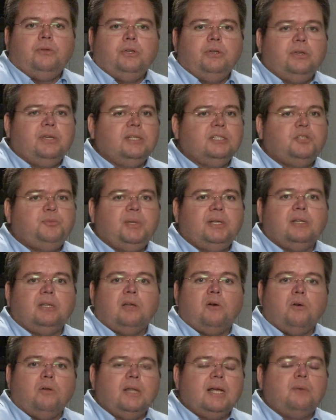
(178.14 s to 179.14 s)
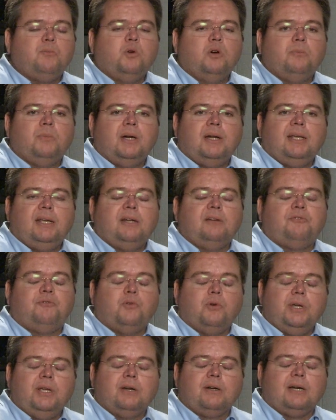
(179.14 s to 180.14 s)
You can spend a whole lot more money at a
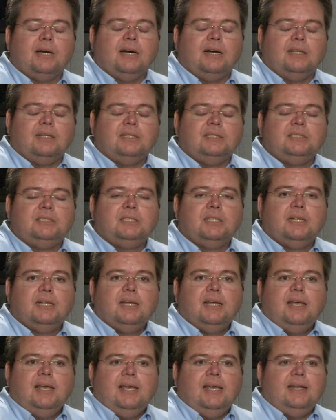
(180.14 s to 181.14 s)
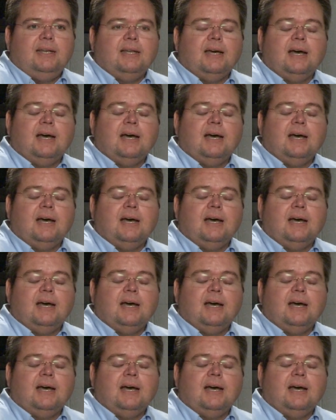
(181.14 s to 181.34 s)
four-year college and